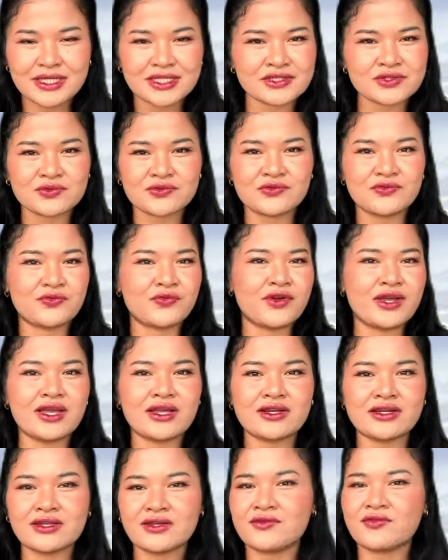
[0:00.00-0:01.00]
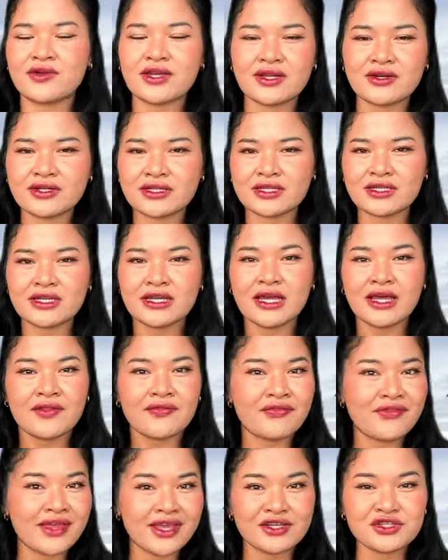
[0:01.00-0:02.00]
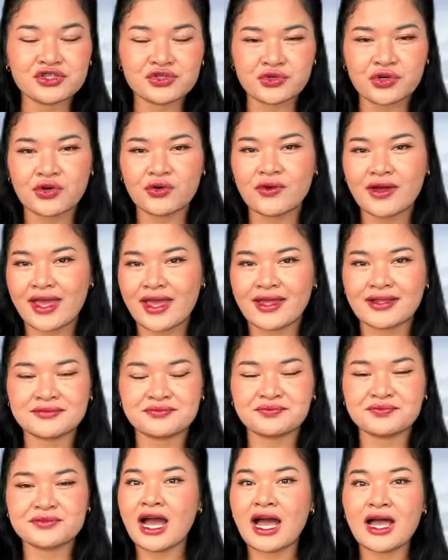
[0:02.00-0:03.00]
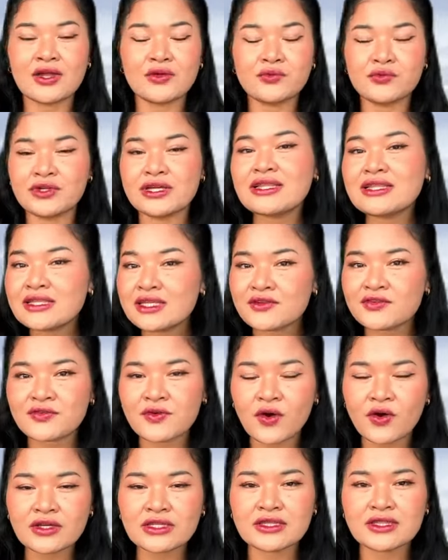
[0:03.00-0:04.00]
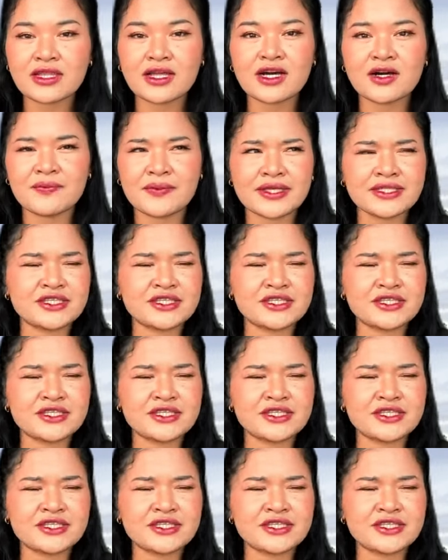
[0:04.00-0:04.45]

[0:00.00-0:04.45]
It's very, very natural and I really fall in love.